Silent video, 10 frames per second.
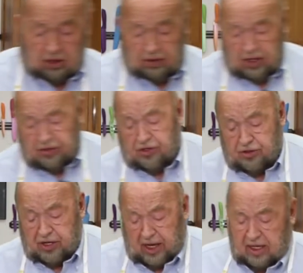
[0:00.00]
this
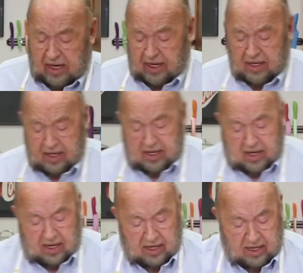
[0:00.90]
is a
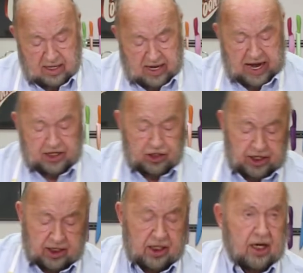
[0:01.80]
hot
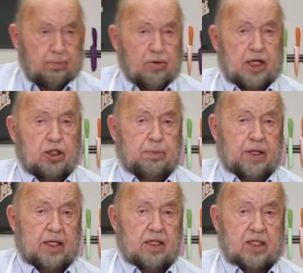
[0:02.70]
chicken dip
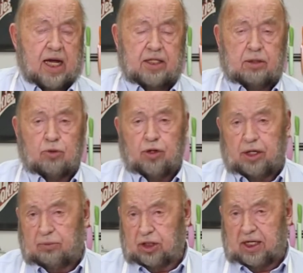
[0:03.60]
recipe that's got some
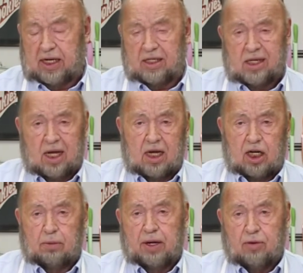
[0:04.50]
cream cheese, a
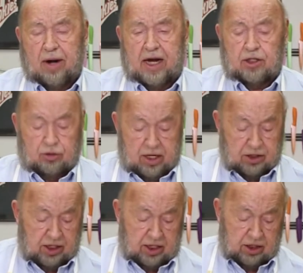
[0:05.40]
little bit of ranch
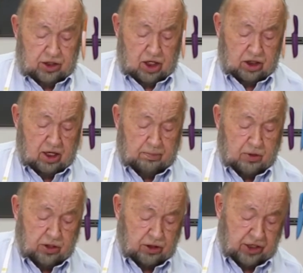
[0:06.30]
dressing, and chunked up
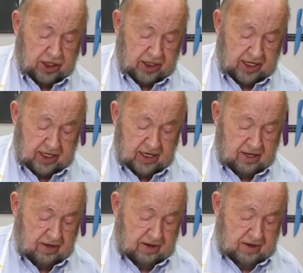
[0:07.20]
cooked chicken in it.
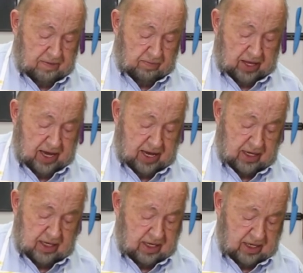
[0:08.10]

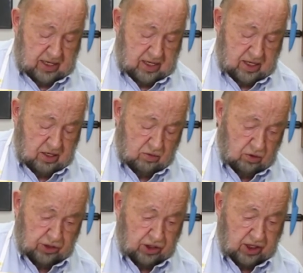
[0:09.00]
And
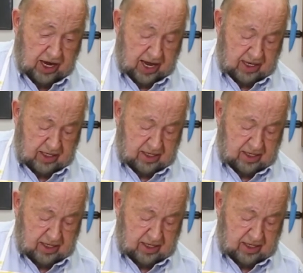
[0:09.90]
we'll just add